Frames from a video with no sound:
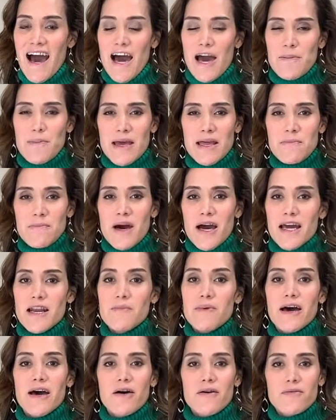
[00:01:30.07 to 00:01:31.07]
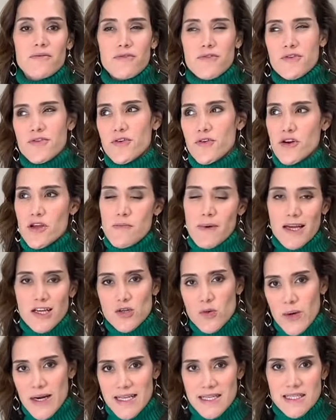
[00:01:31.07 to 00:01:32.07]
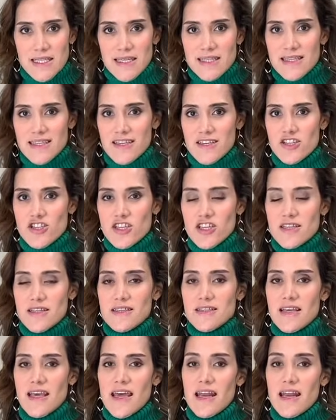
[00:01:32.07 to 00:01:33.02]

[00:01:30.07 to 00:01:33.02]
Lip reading: I made mine about 30 by 26 inches,